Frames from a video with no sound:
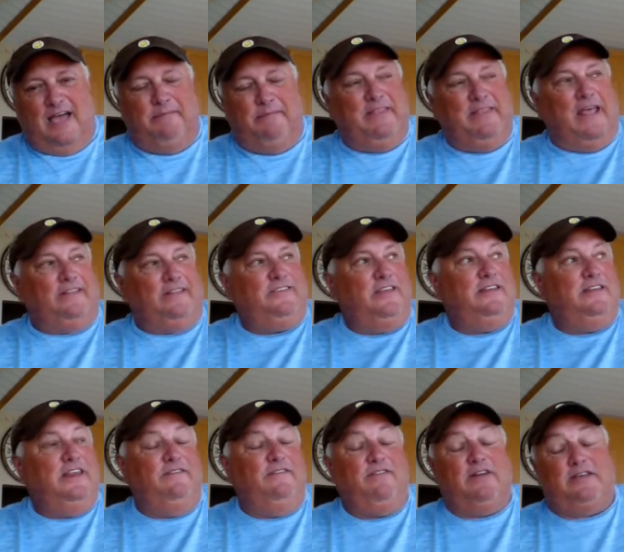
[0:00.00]
mean that
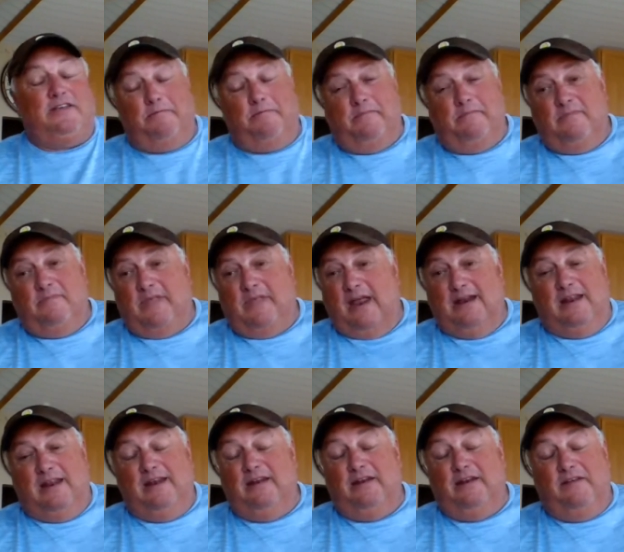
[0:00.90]
didn't even of, that
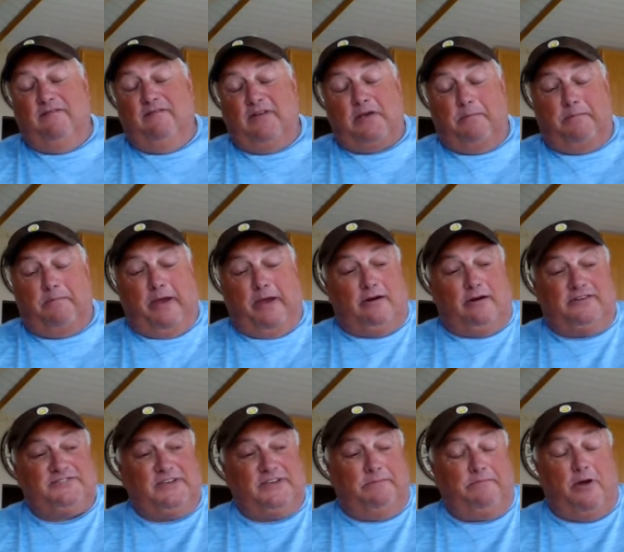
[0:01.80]
didn't even compare
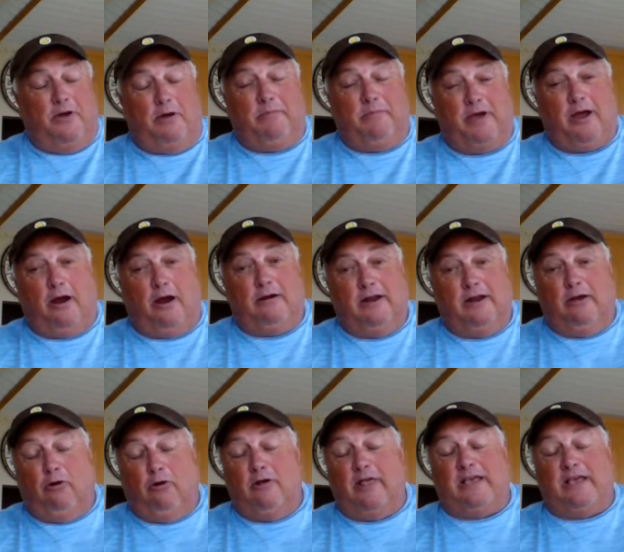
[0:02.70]
to seeing Paul
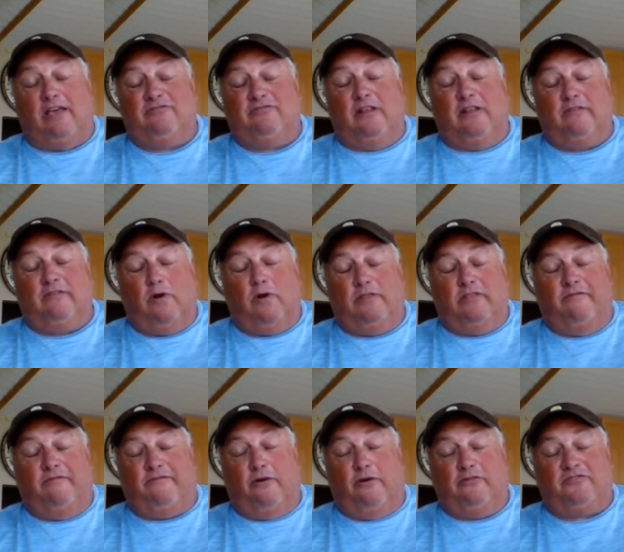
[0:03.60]
McCartney. Or like I said, one
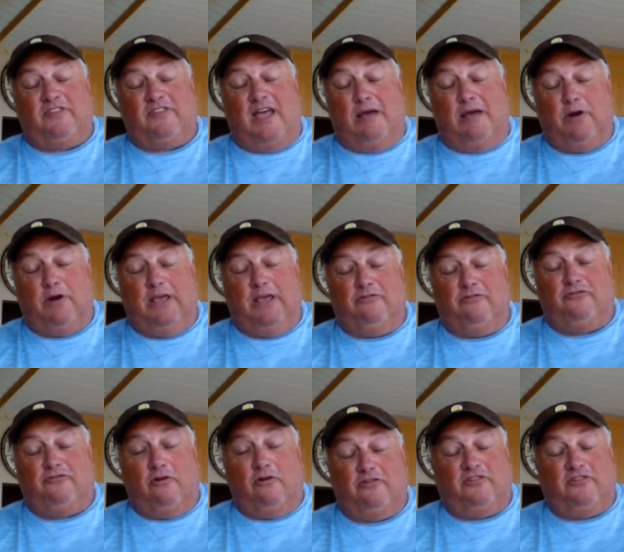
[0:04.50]
the first time when he
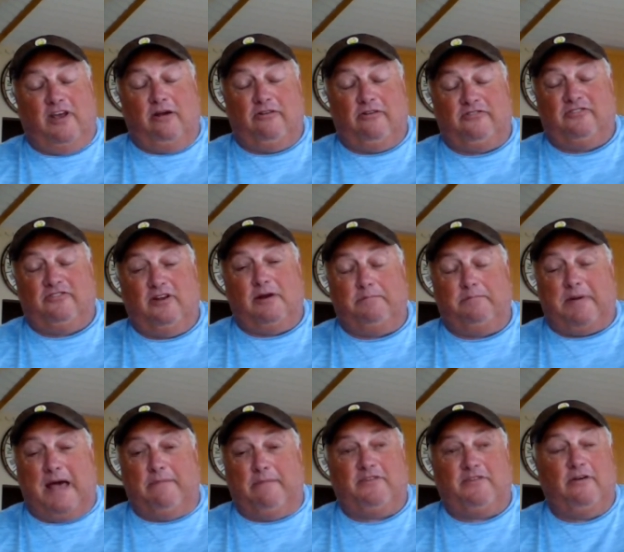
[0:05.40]
had George Harrison and
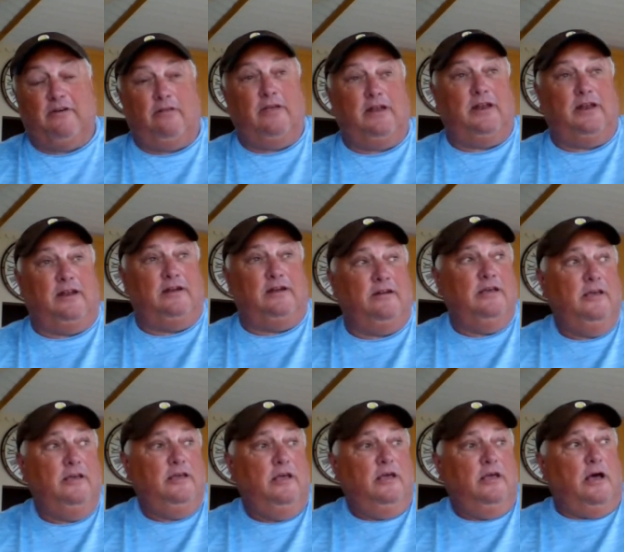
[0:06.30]
Bob Dylan and
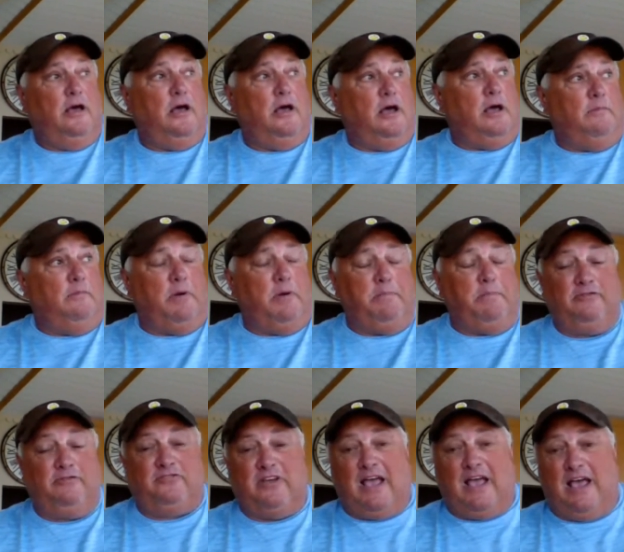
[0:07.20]
um, a
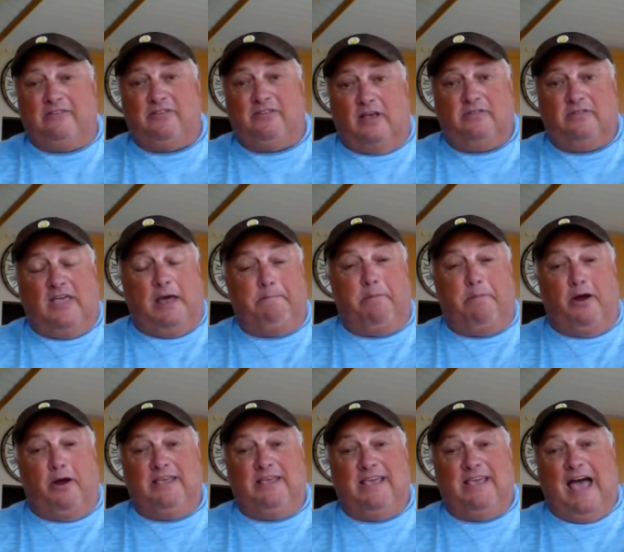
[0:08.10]
bunch of guys like that,
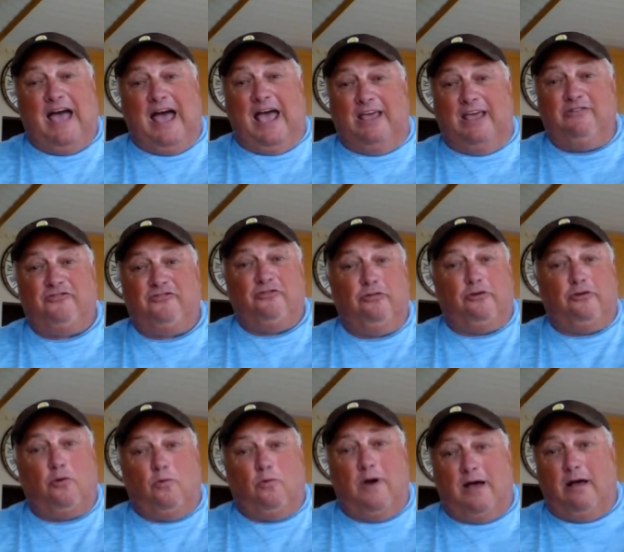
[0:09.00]
Buddy Guy,
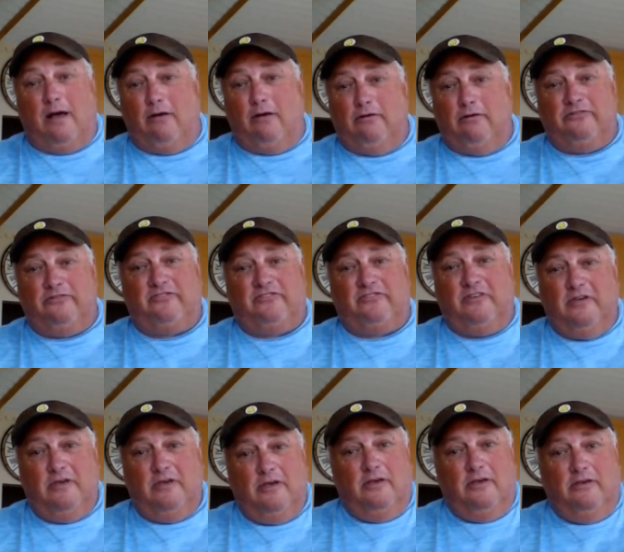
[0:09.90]
Junior Wells.
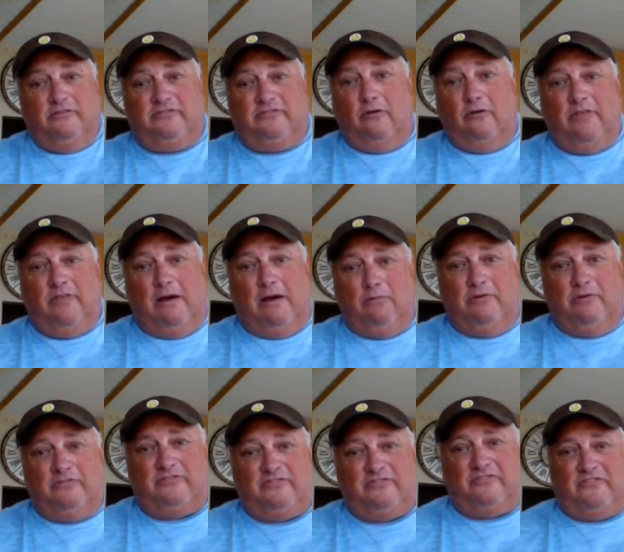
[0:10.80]
So mm-hmm. that
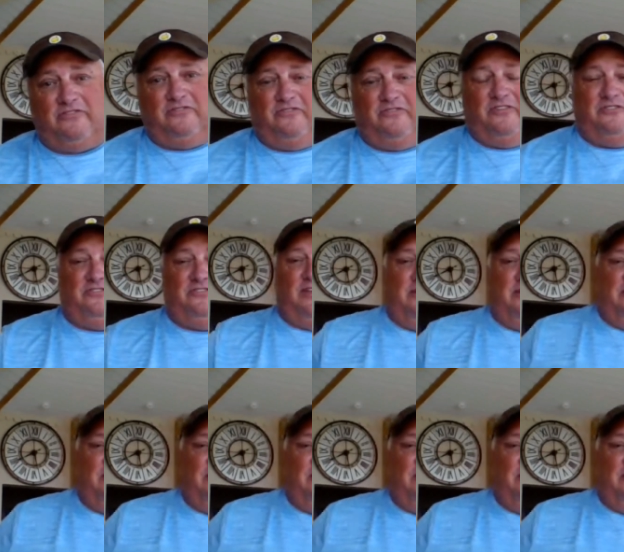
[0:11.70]
was just a